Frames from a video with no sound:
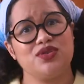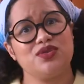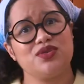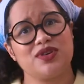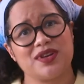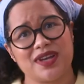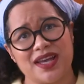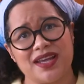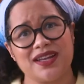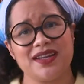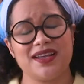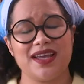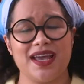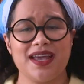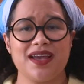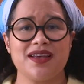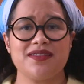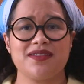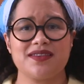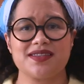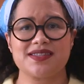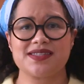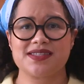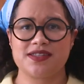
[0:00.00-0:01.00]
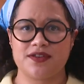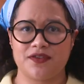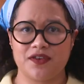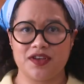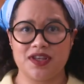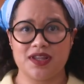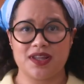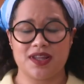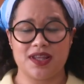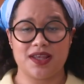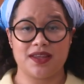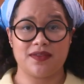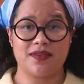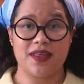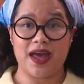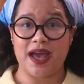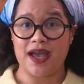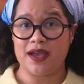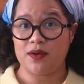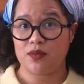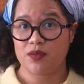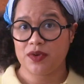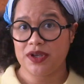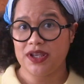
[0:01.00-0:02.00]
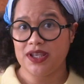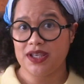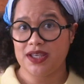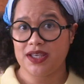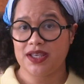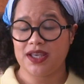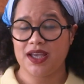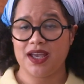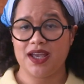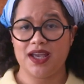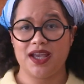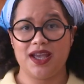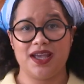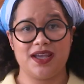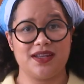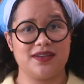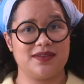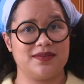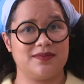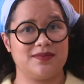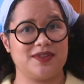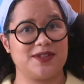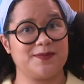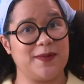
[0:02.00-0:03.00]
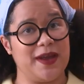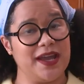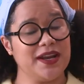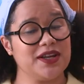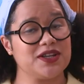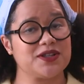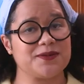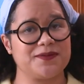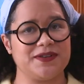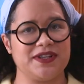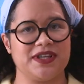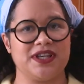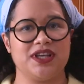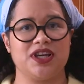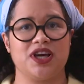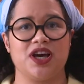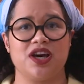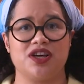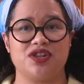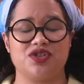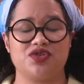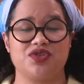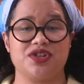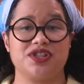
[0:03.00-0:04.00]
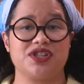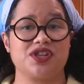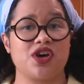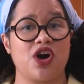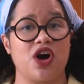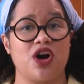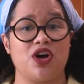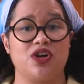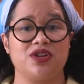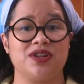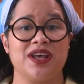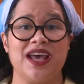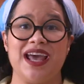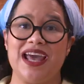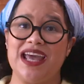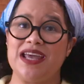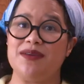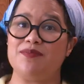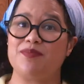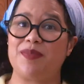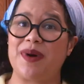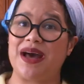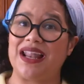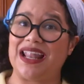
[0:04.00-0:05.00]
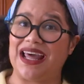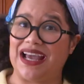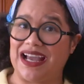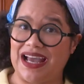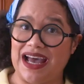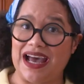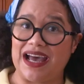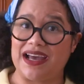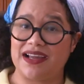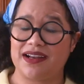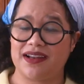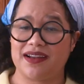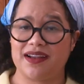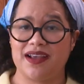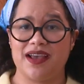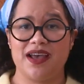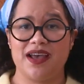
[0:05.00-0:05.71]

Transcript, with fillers: you can get this feeling that we in Spanish-speaking countries called empalagar.